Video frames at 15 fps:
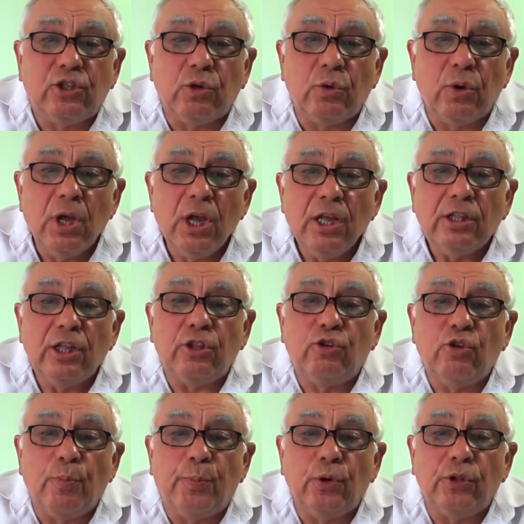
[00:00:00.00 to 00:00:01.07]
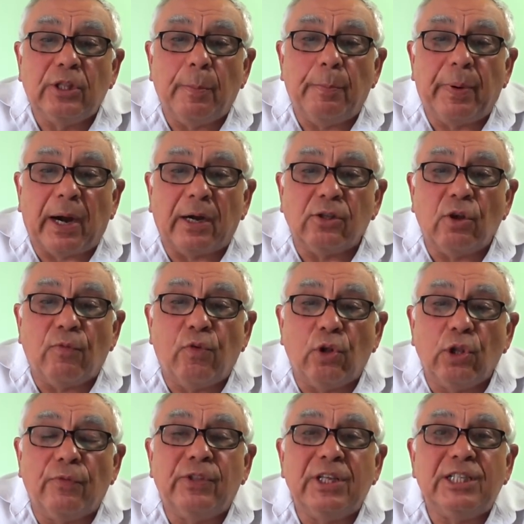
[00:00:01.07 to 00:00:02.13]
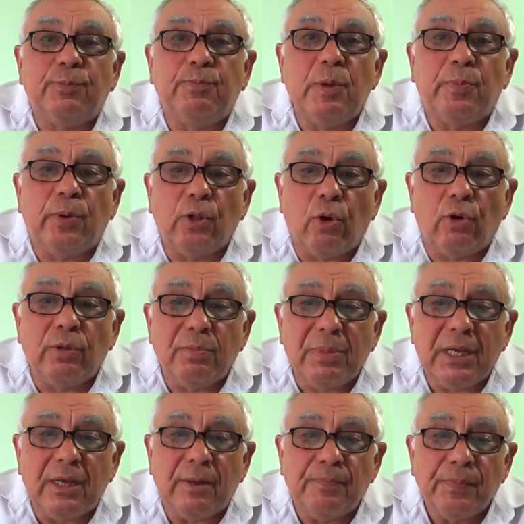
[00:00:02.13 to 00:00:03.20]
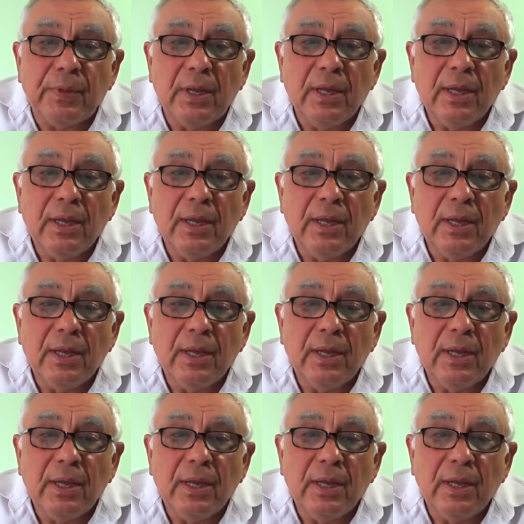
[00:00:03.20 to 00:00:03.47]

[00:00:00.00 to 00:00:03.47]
you that you put the burden of all of these people on me?